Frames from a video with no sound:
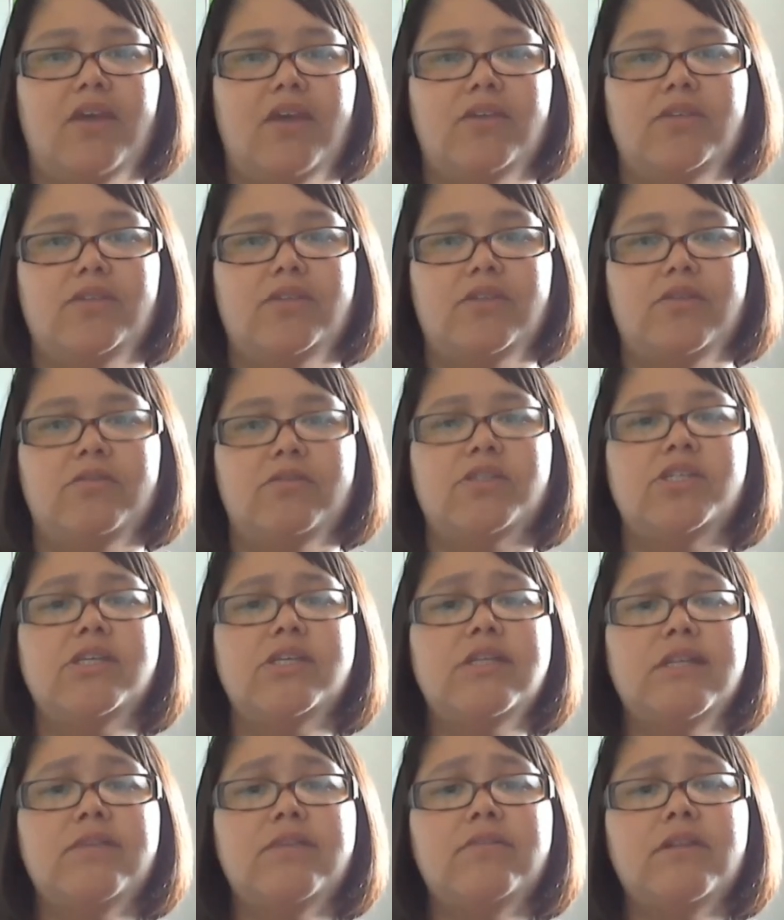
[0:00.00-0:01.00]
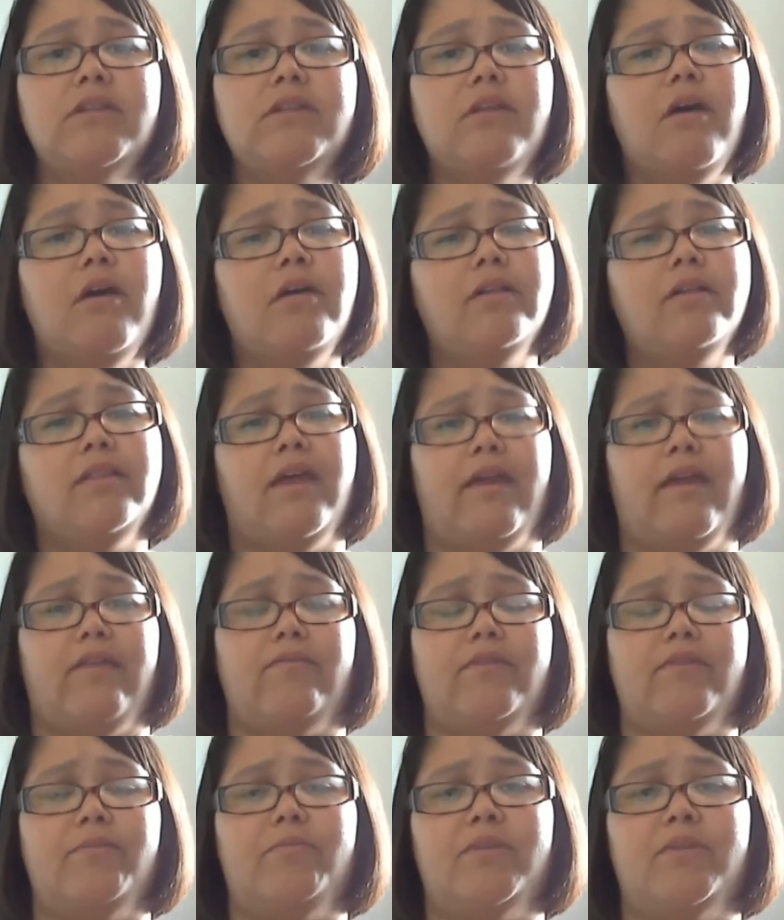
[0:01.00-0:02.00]
So, and she lived a long life,
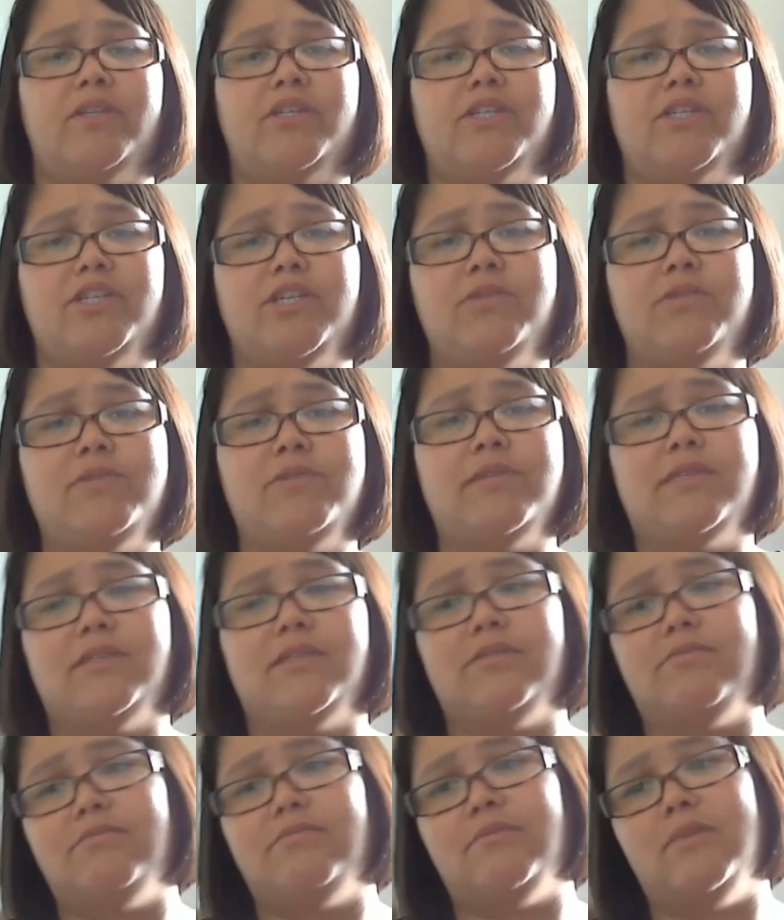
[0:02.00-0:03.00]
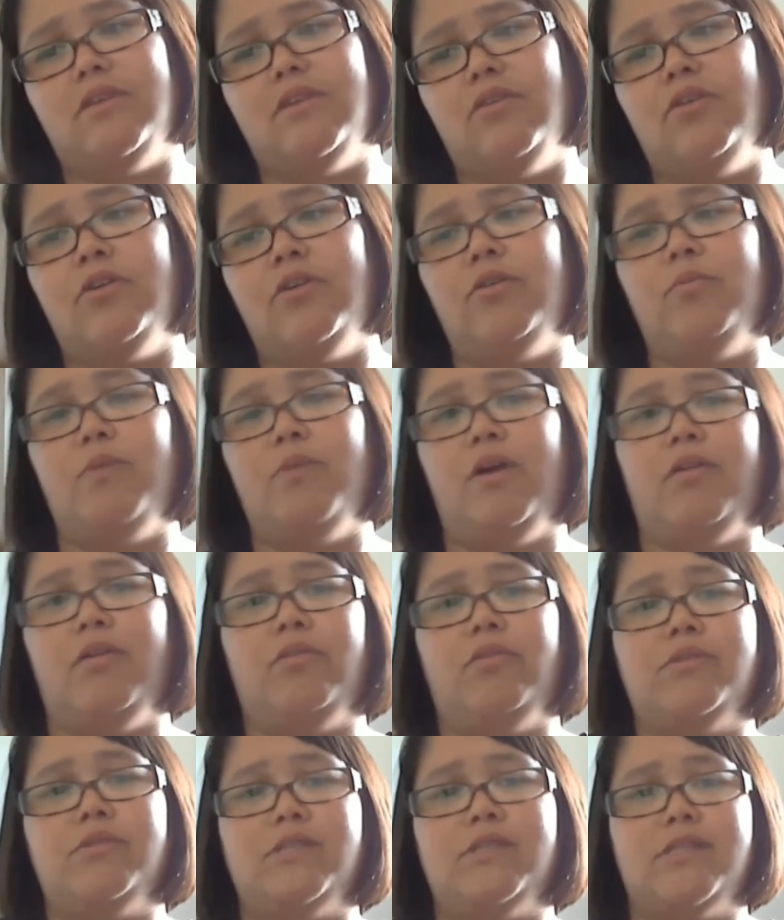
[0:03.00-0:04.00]
but her
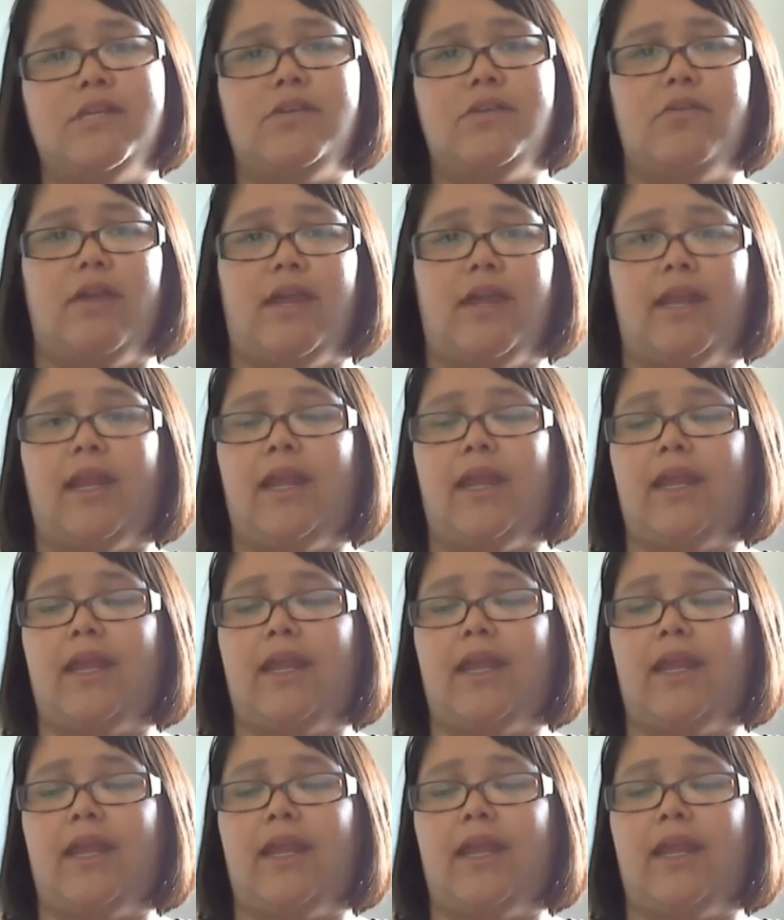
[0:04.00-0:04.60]
health was degrading,